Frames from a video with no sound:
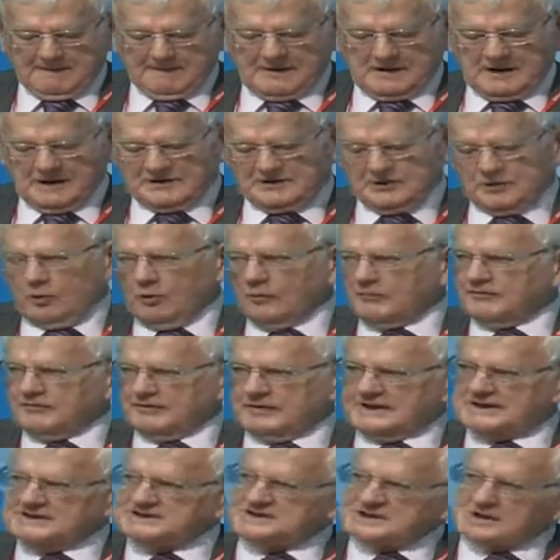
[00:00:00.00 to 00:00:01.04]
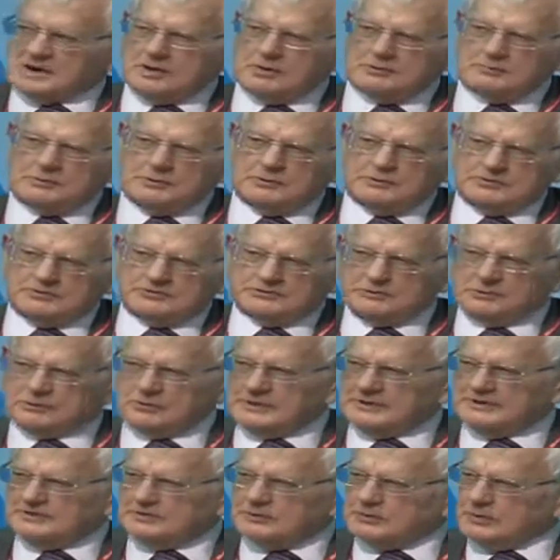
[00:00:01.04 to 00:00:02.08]
And the awful example that's
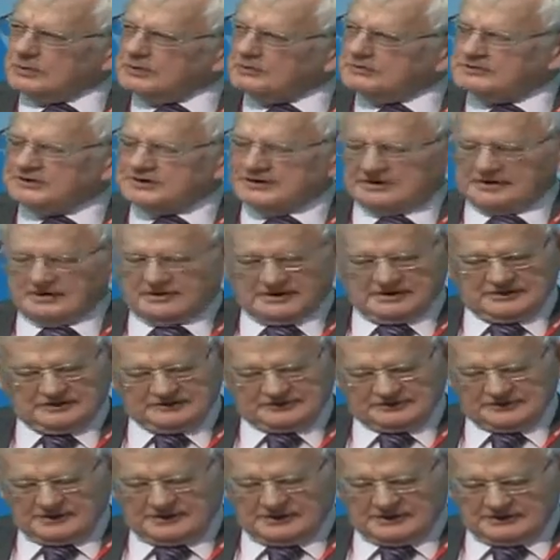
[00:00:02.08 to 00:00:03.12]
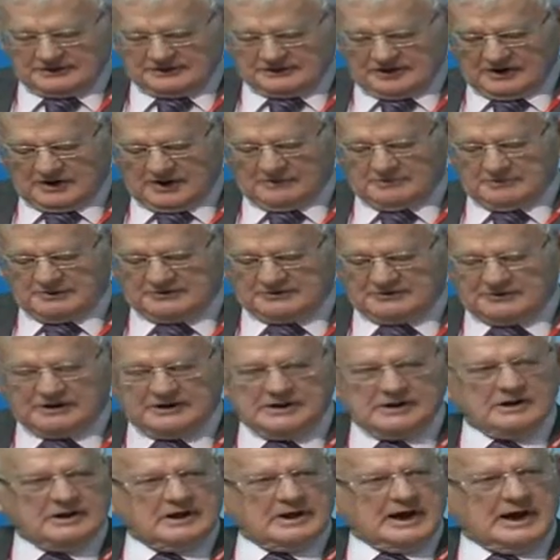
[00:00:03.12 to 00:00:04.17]
always quoted at this time is the
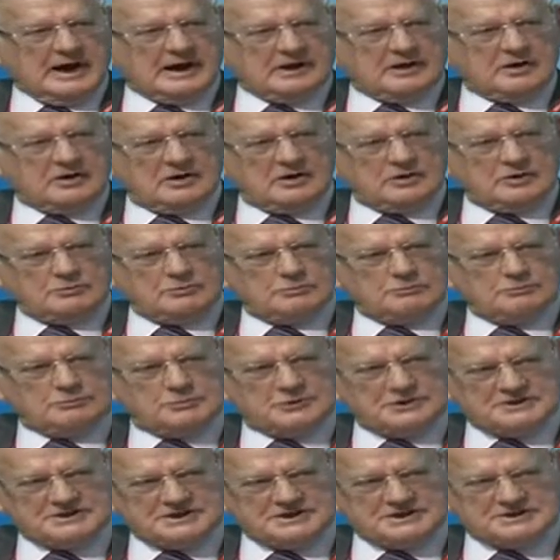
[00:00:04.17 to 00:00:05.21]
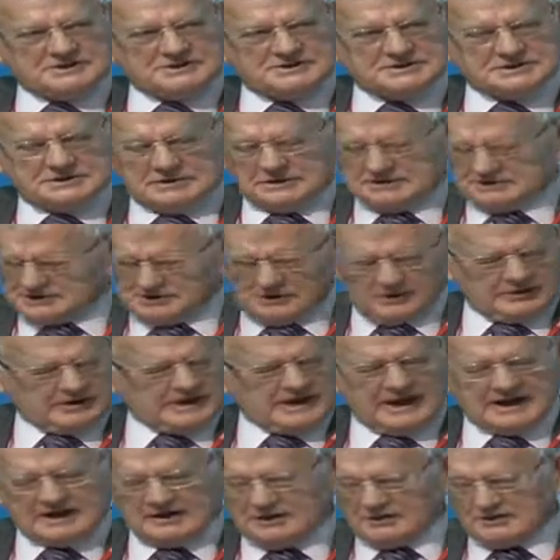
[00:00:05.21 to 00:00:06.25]

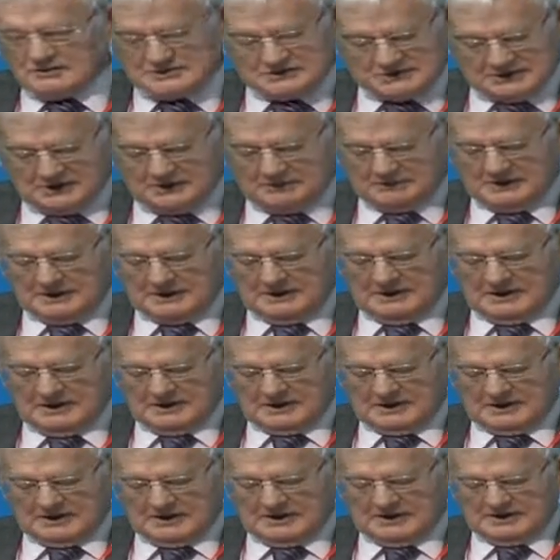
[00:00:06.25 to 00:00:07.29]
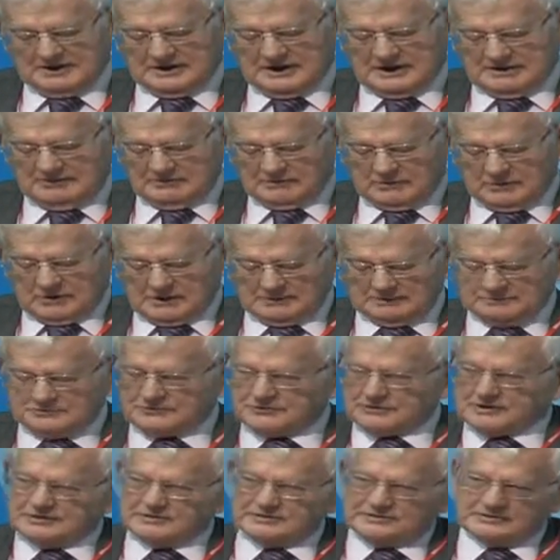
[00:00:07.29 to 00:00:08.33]
Anglo-German naval arms
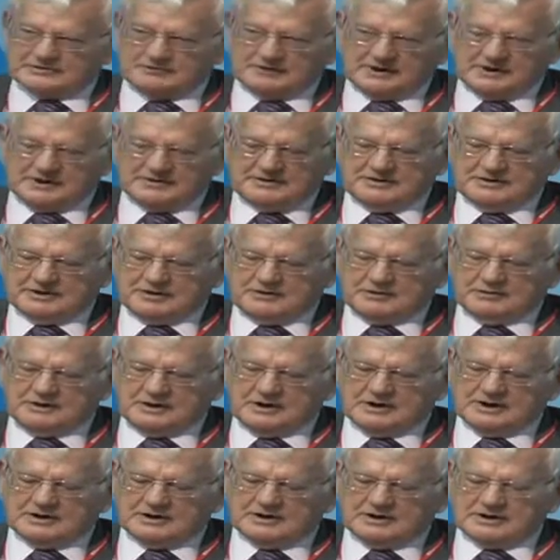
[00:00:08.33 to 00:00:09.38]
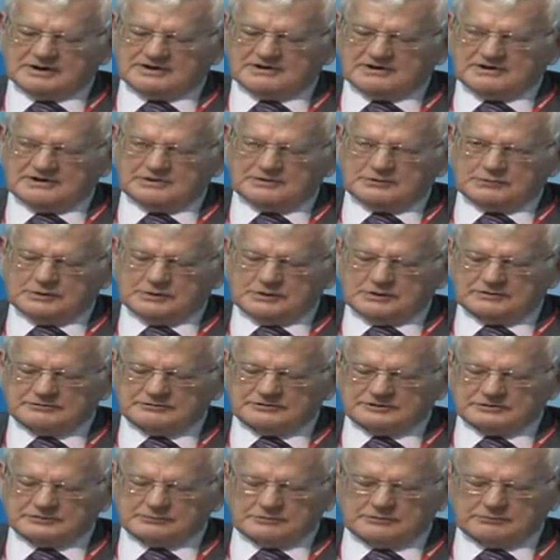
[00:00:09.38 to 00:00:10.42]
race of 1909-1912,
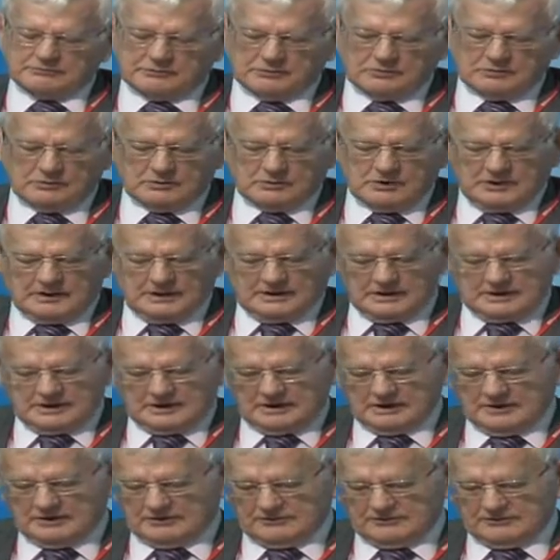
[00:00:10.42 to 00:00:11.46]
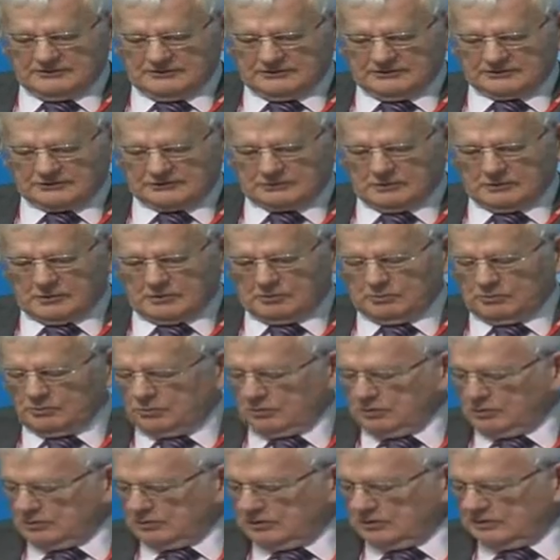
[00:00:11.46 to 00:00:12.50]
just before the First World
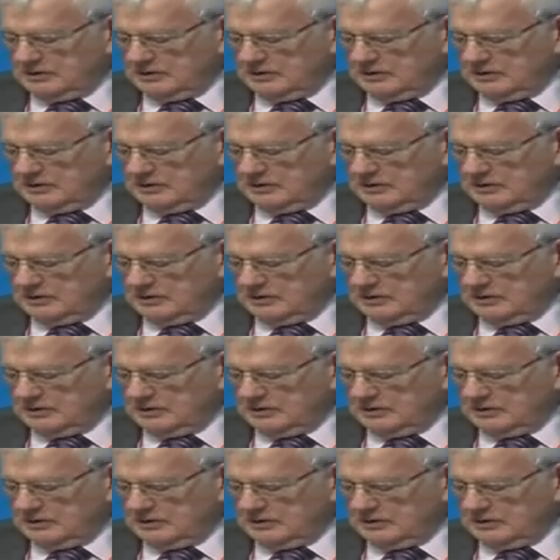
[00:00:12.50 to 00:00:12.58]
War.